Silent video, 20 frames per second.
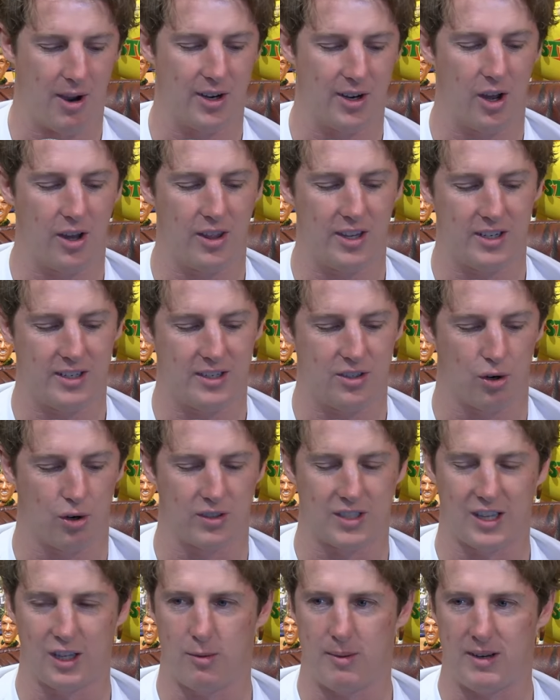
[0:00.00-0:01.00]
I know the
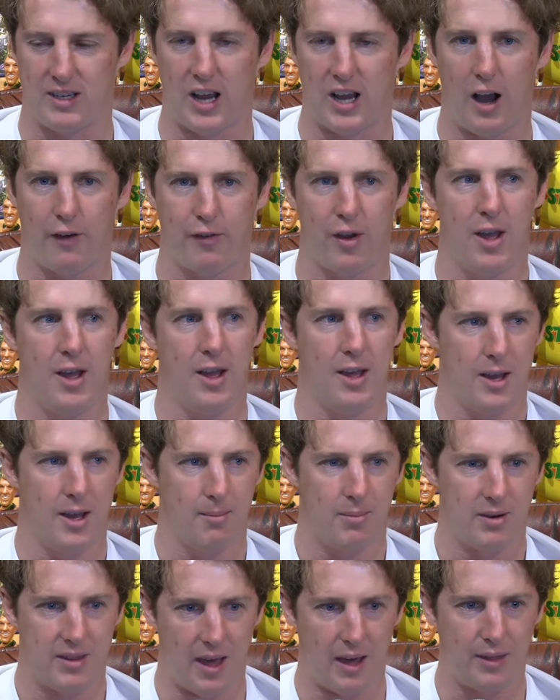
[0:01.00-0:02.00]
draw's a little bit tough,
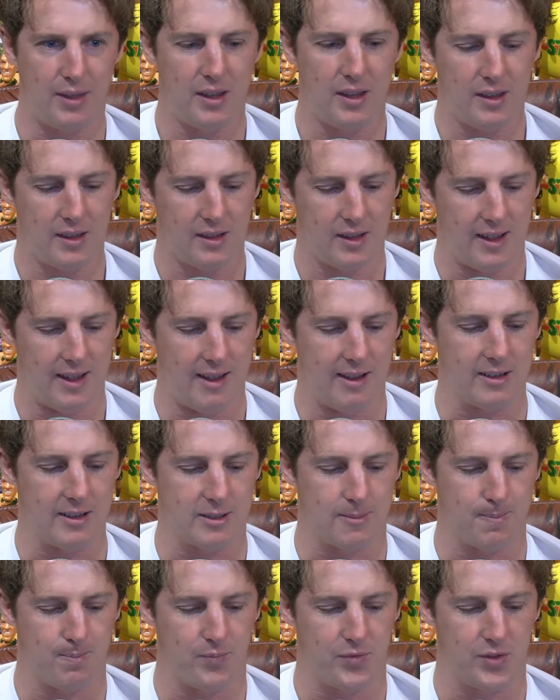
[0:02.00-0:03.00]
but the other thing
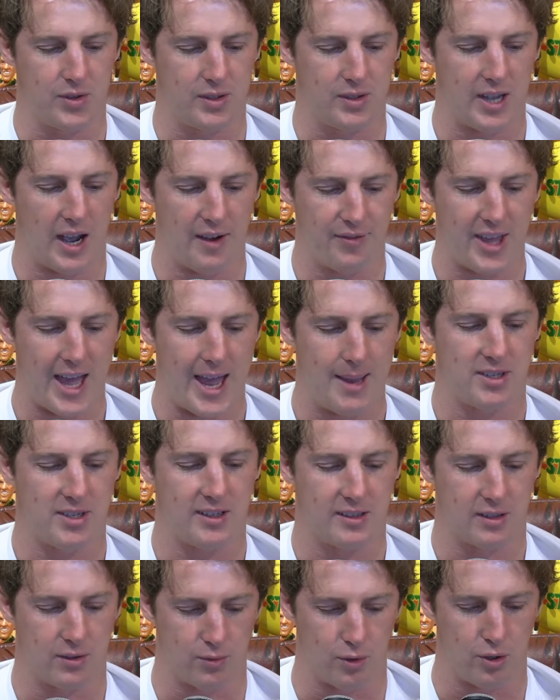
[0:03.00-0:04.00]
is tough games
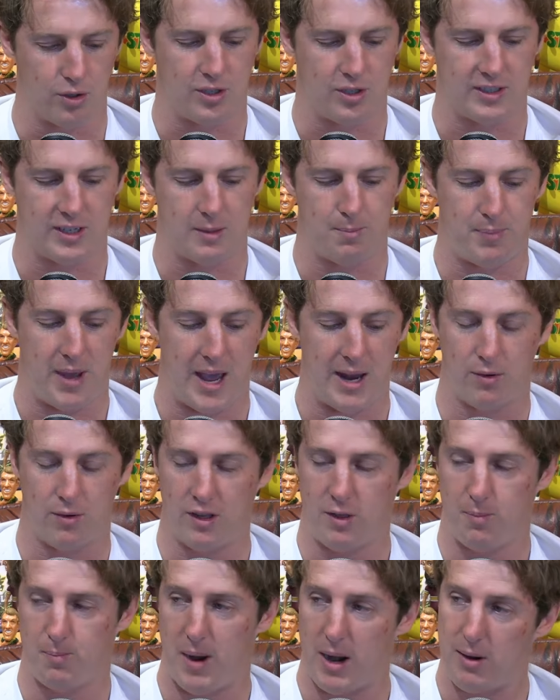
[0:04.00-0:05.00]
against the Roosters and
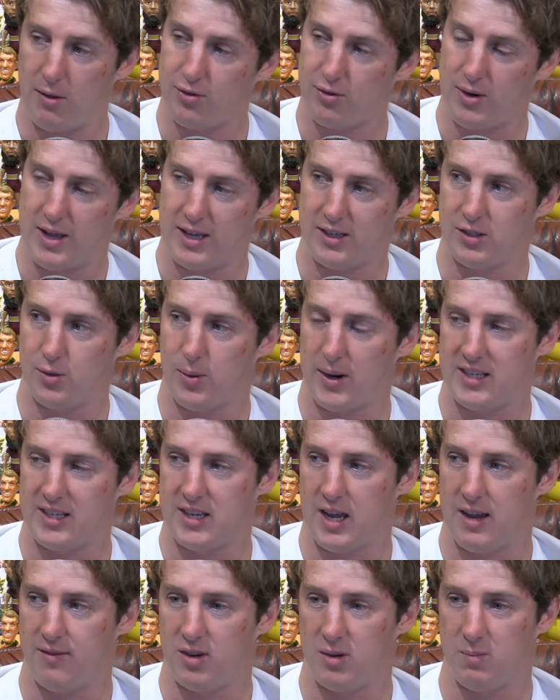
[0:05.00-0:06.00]
Penrith. Penrith round
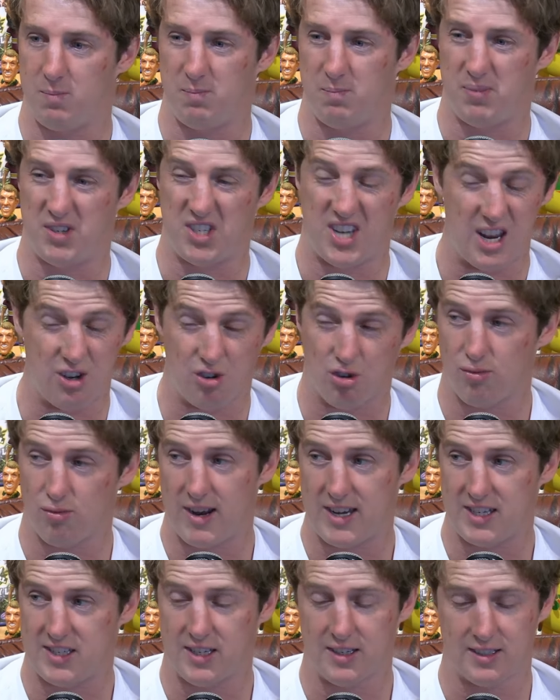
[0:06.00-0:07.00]
27, potential
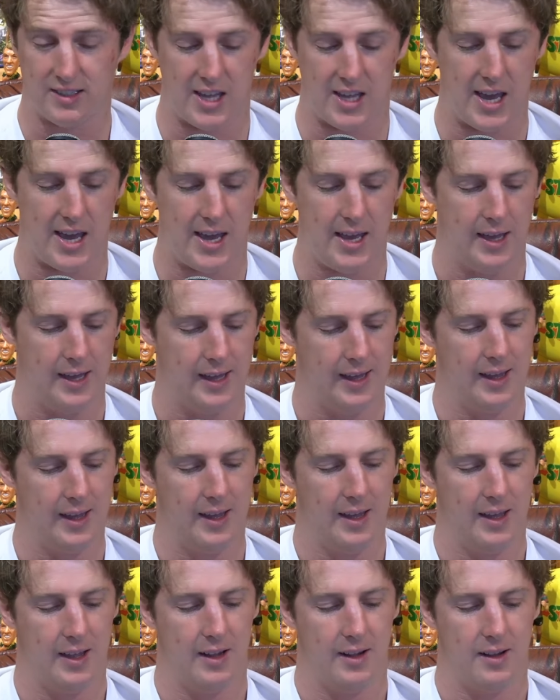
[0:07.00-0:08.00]
restings there.
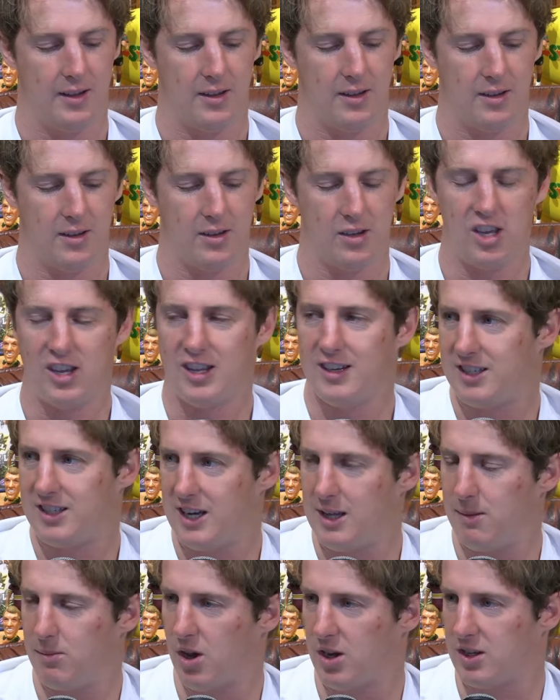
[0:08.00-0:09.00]
You can
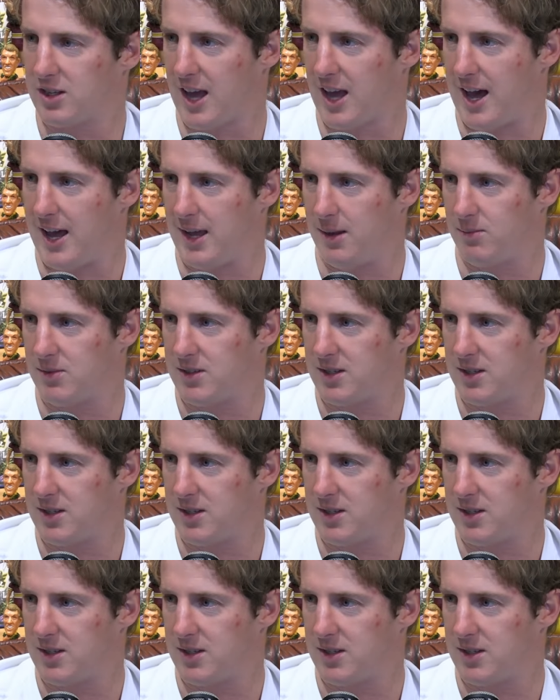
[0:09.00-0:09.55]
sit in those games.